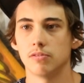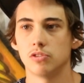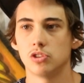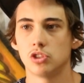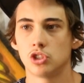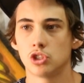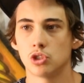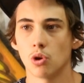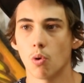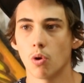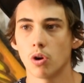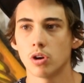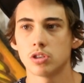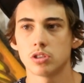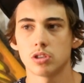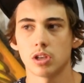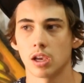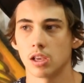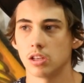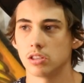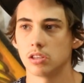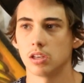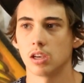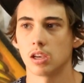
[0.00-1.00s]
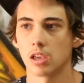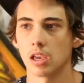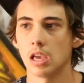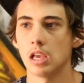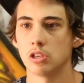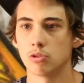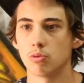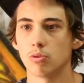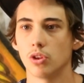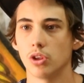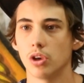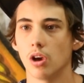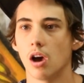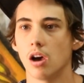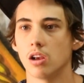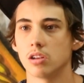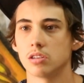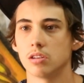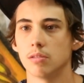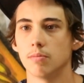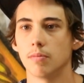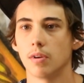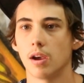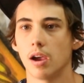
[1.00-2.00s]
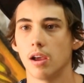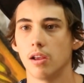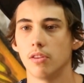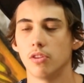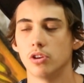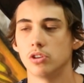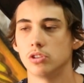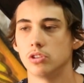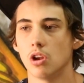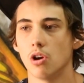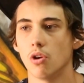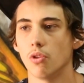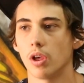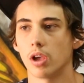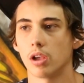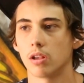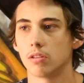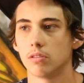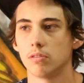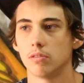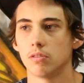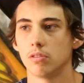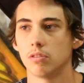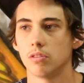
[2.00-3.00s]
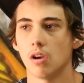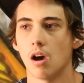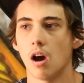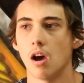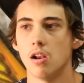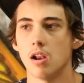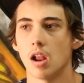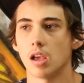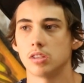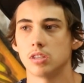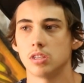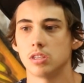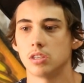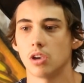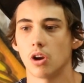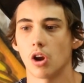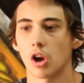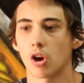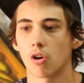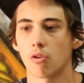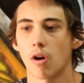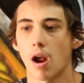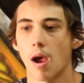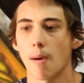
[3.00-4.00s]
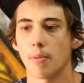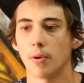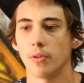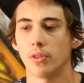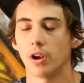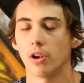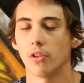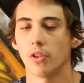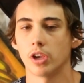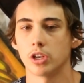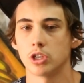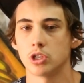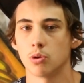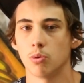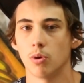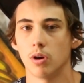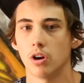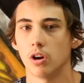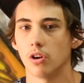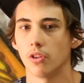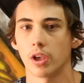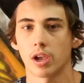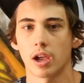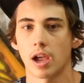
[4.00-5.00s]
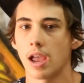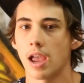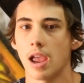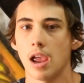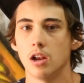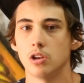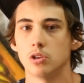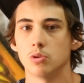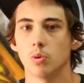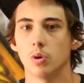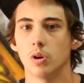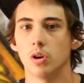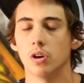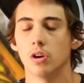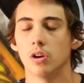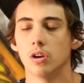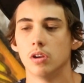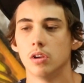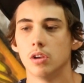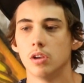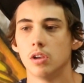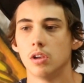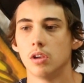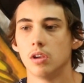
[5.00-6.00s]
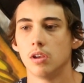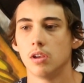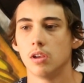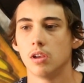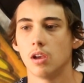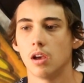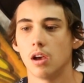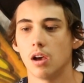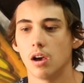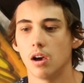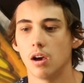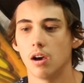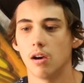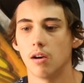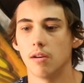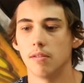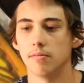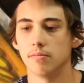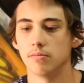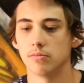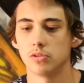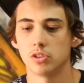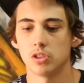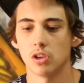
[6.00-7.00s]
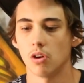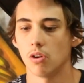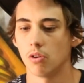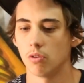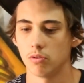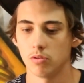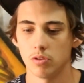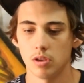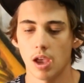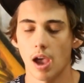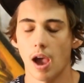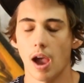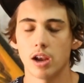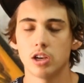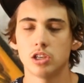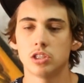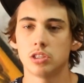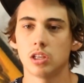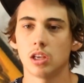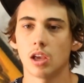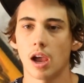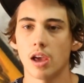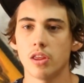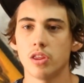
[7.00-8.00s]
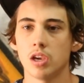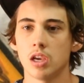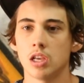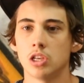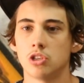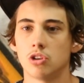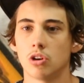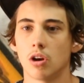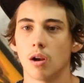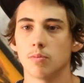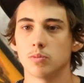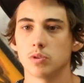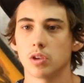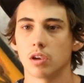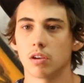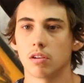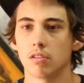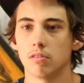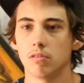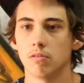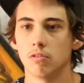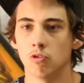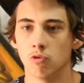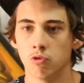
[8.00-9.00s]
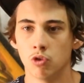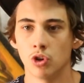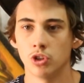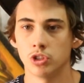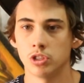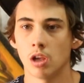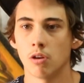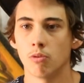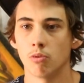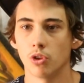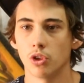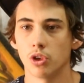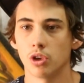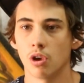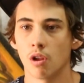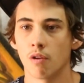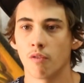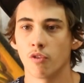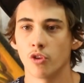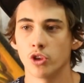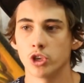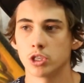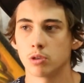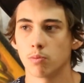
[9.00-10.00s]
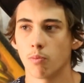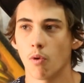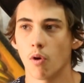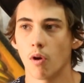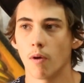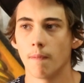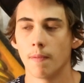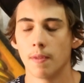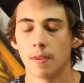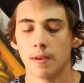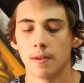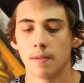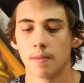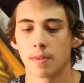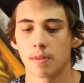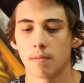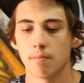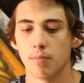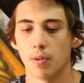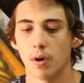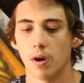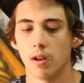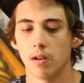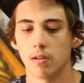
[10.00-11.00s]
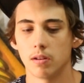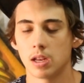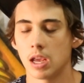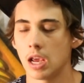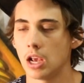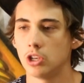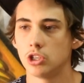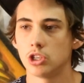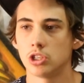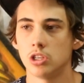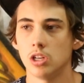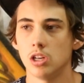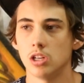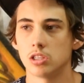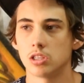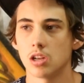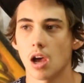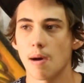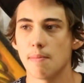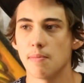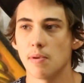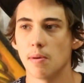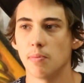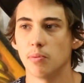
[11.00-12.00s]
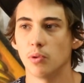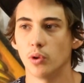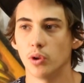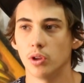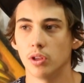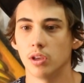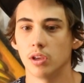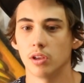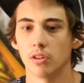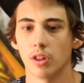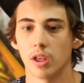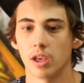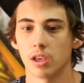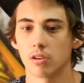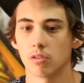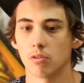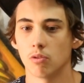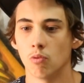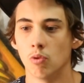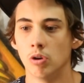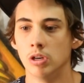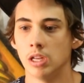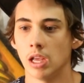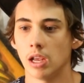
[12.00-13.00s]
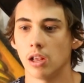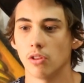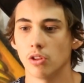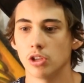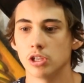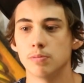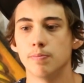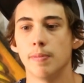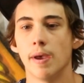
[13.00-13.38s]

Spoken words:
source, like it's really awesome. There's no like unnecessary crap on there like Twitter. Like I hate Twitter. So yeah, I think Instagram's like done really good for the sport, but kids just need to stop uploading like ridiculous